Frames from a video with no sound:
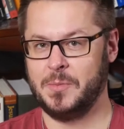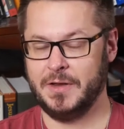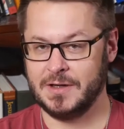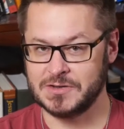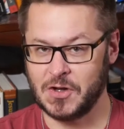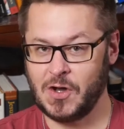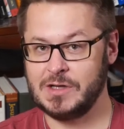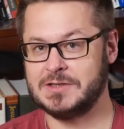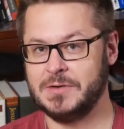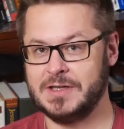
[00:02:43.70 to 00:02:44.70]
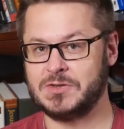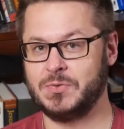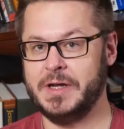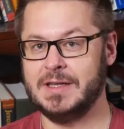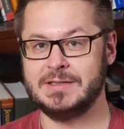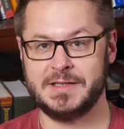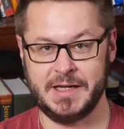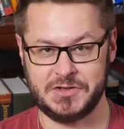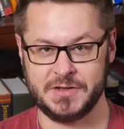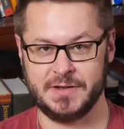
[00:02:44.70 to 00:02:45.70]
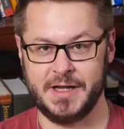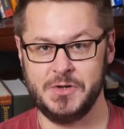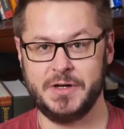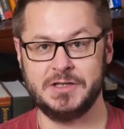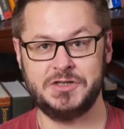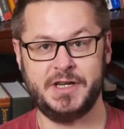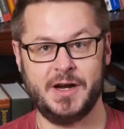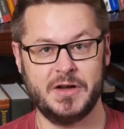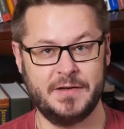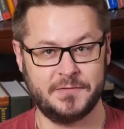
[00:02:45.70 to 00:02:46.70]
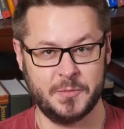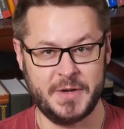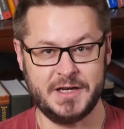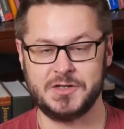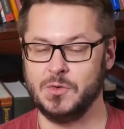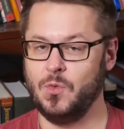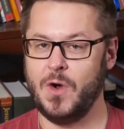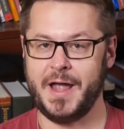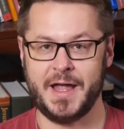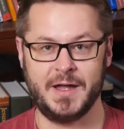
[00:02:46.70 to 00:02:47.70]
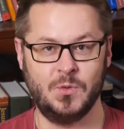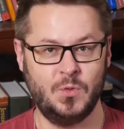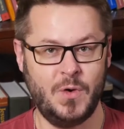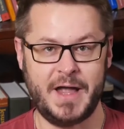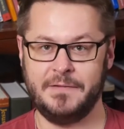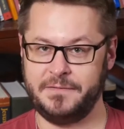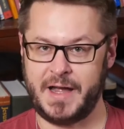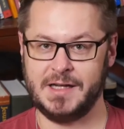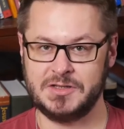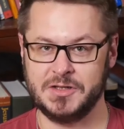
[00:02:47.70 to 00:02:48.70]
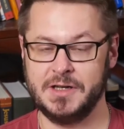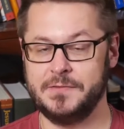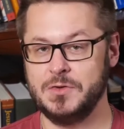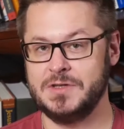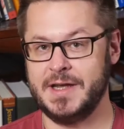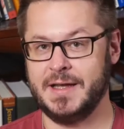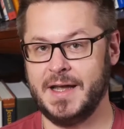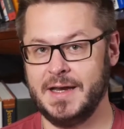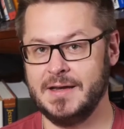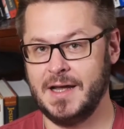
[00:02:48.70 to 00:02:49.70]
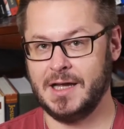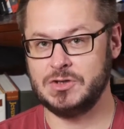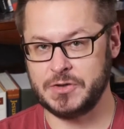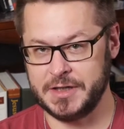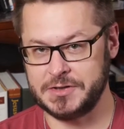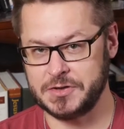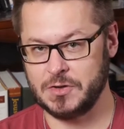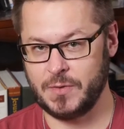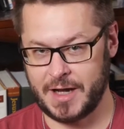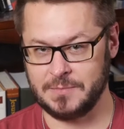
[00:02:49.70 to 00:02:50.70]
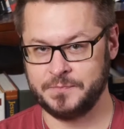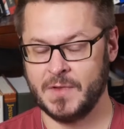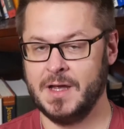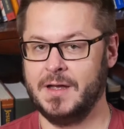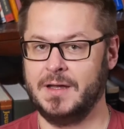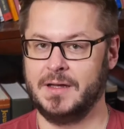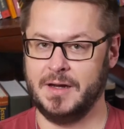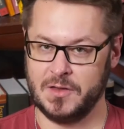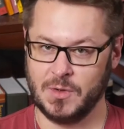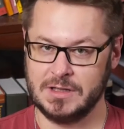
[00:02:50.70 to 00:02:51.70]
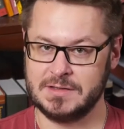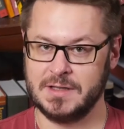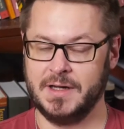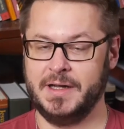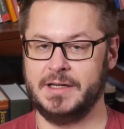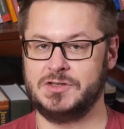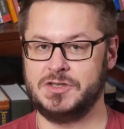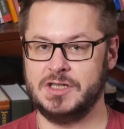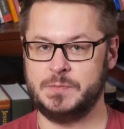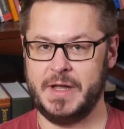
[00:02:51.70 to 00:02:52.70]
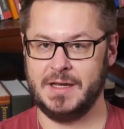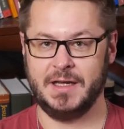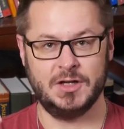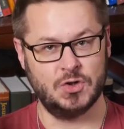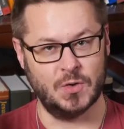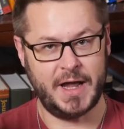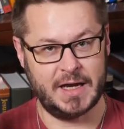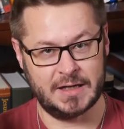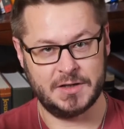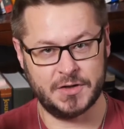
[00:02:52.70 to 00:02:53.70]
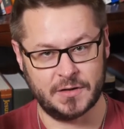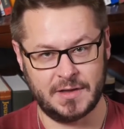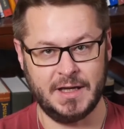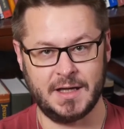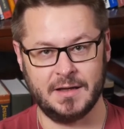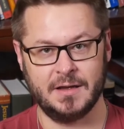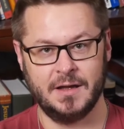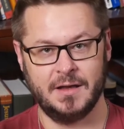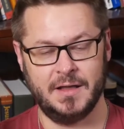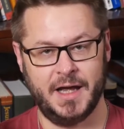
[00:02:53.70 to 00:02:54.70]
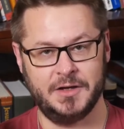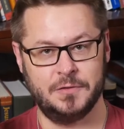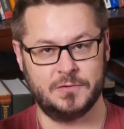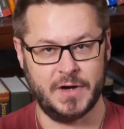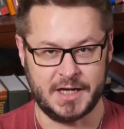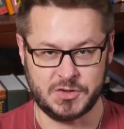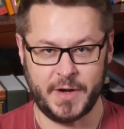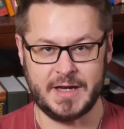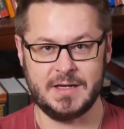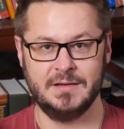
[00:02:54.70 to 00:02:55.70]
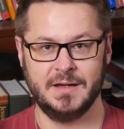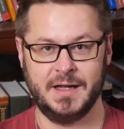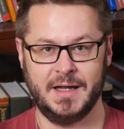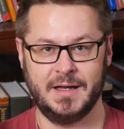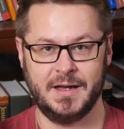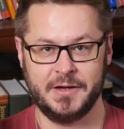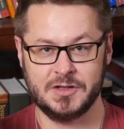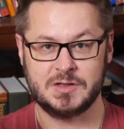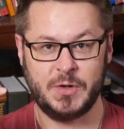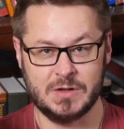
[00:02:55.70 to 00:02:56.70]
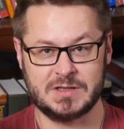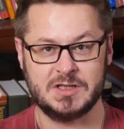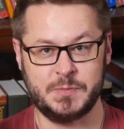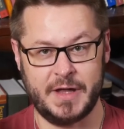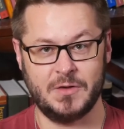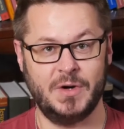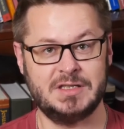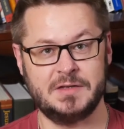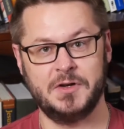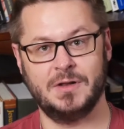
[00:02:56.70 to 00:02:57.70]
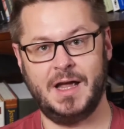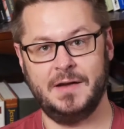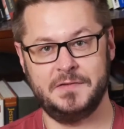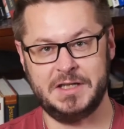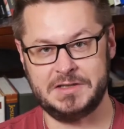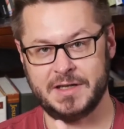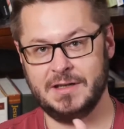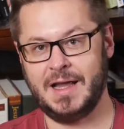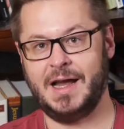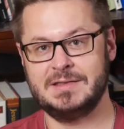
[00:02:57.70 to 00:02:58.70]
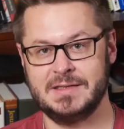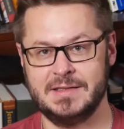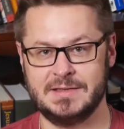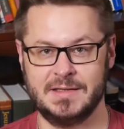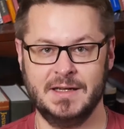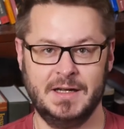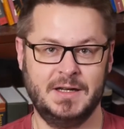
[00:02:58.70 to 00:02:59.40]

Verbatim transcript: But there's also this realization that you can share information way, way faster if you take a non-traditional route. In other words, it's just been ingrained into your thinking that you've graduated and now you're supposed to spend the rest of your life teaching classes and